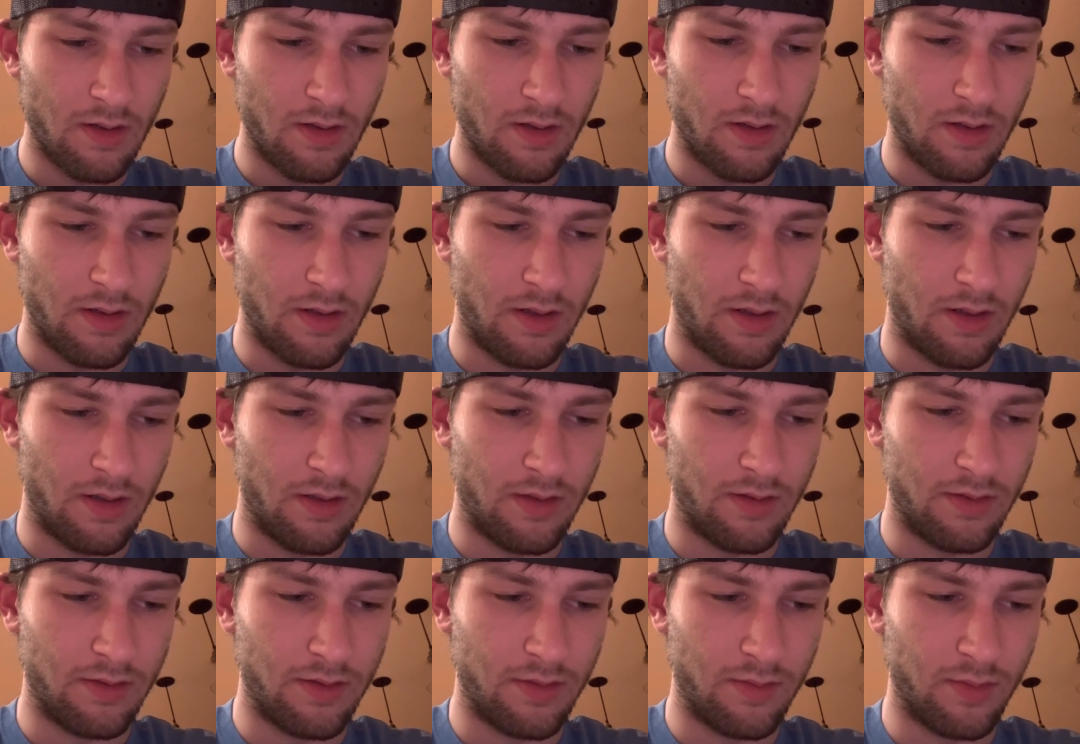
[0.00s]
Uh,
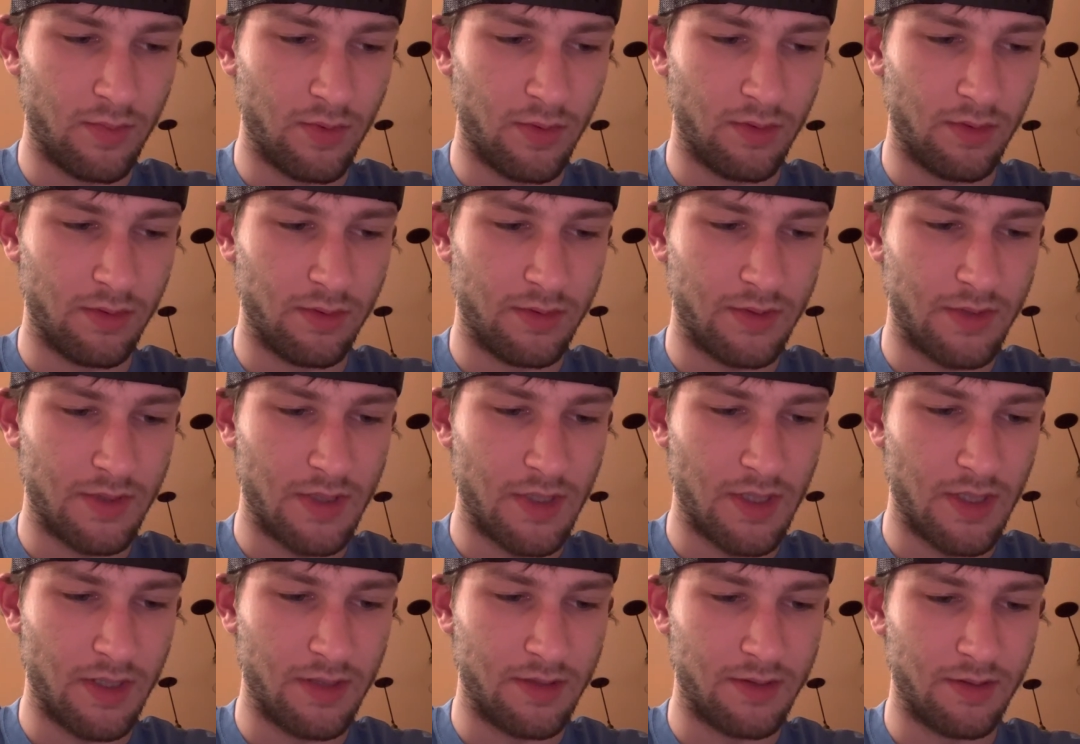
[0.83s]
number
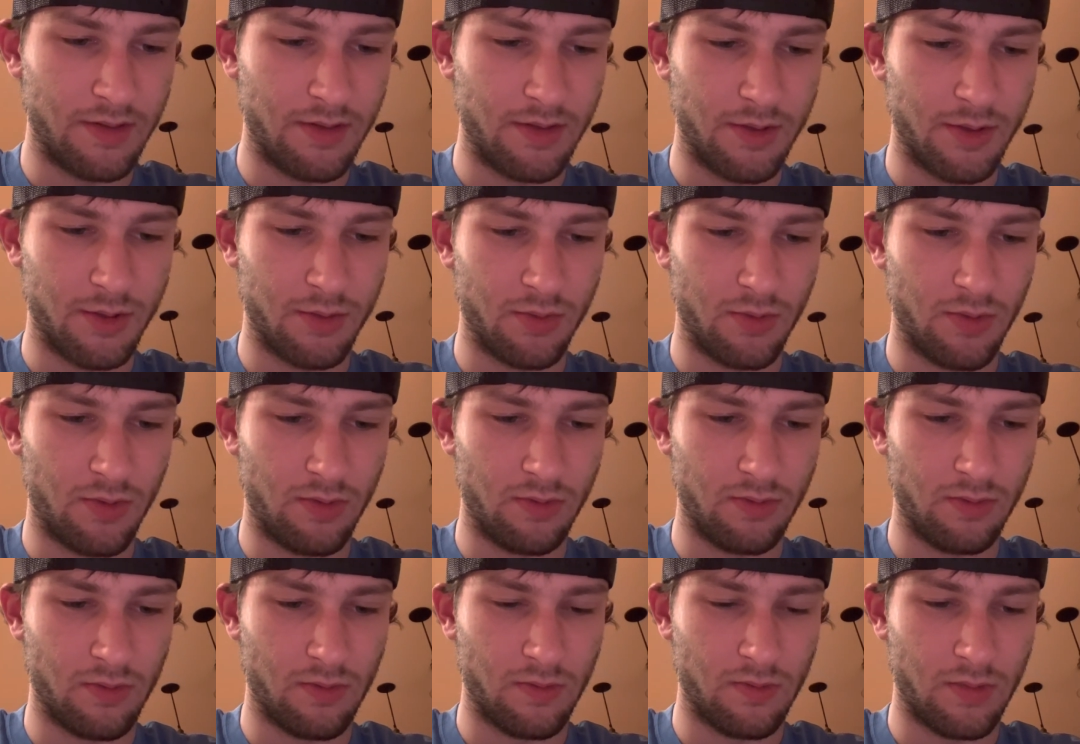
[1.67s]
10 is
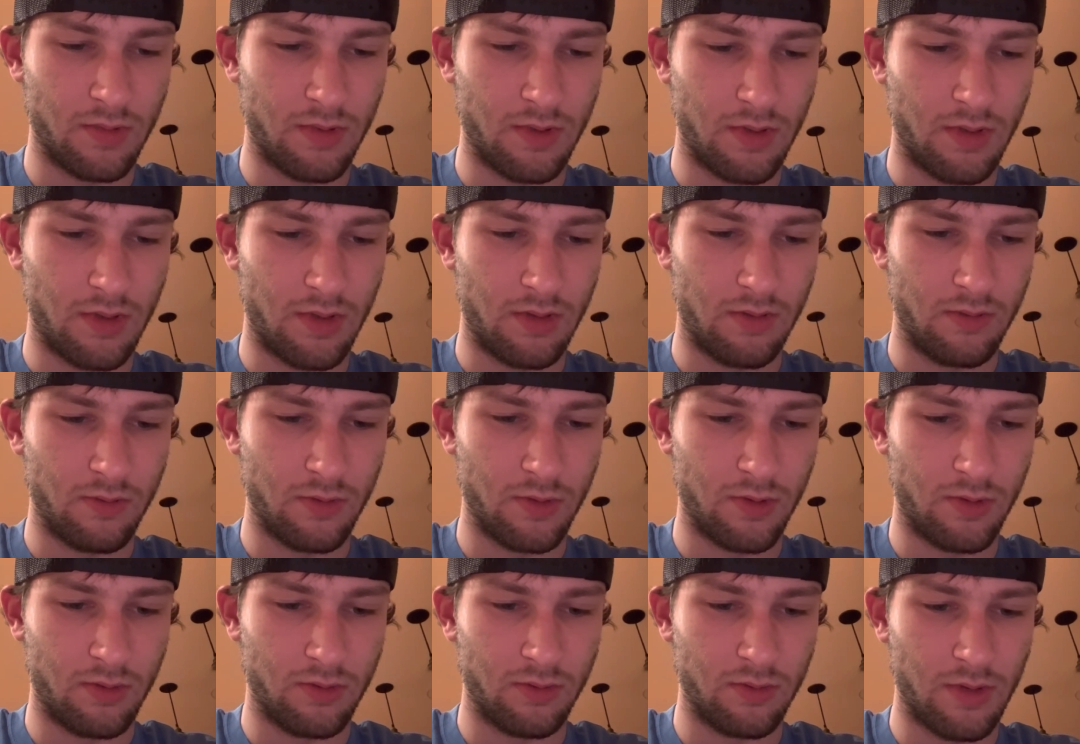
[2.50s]
Roll, uh,
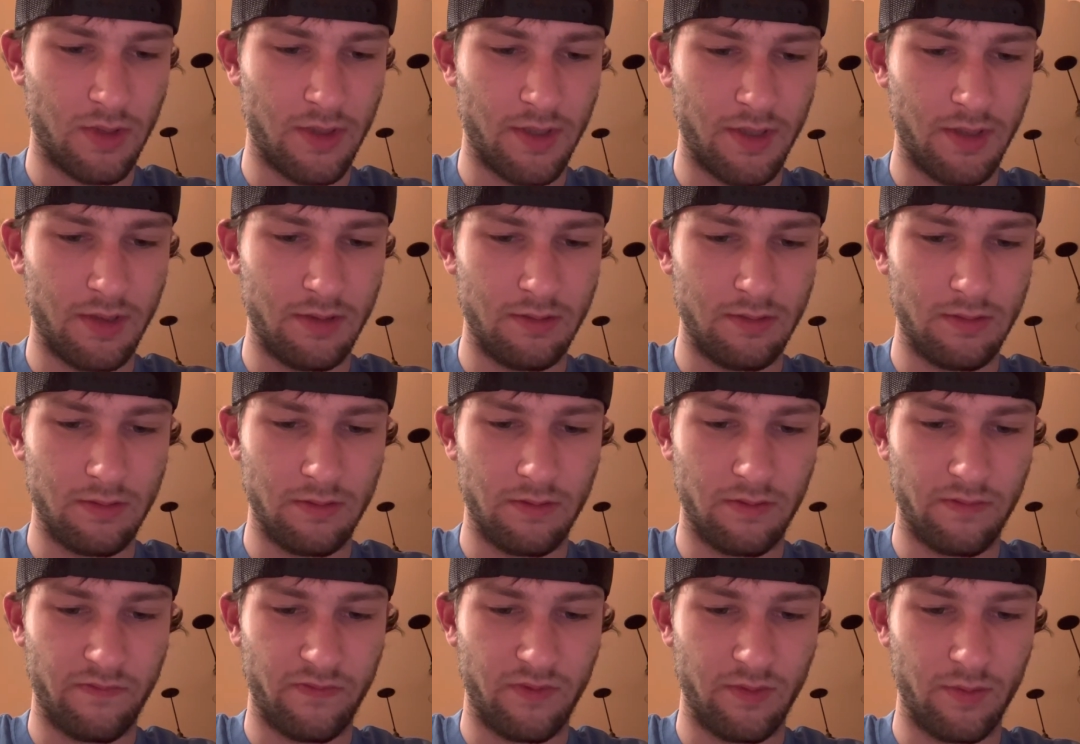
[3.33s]
Roll Right
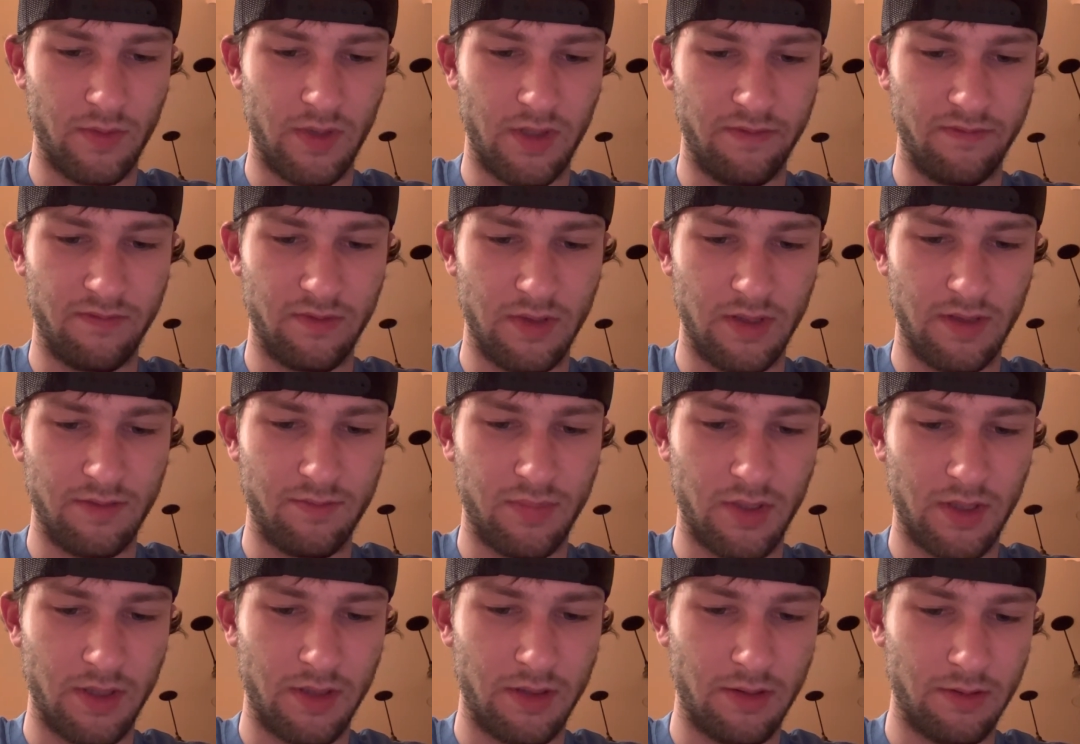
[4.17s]
from Evil
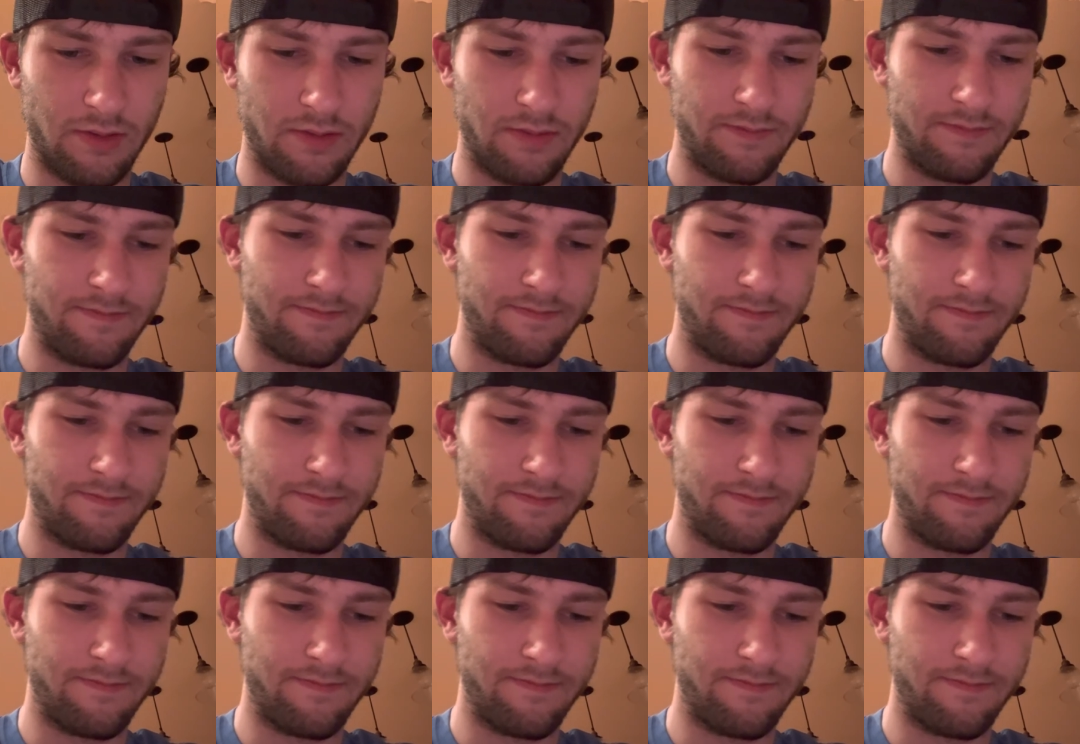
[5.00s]
Empire.